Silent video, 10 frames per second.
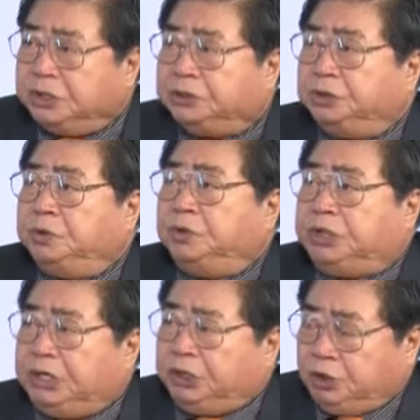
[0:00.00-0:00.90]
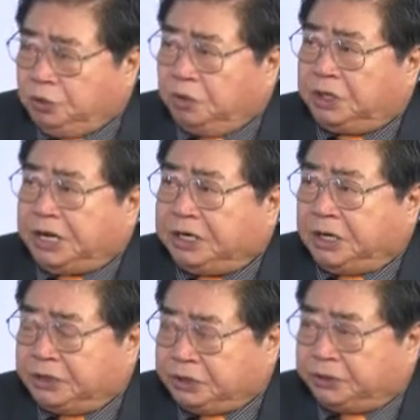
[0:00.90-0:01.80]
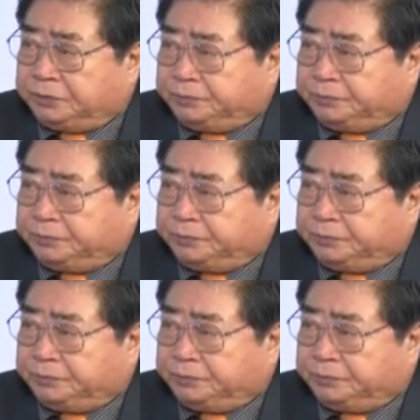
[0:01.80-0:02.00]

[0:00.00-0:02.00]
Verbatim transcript: Do you think you will get into?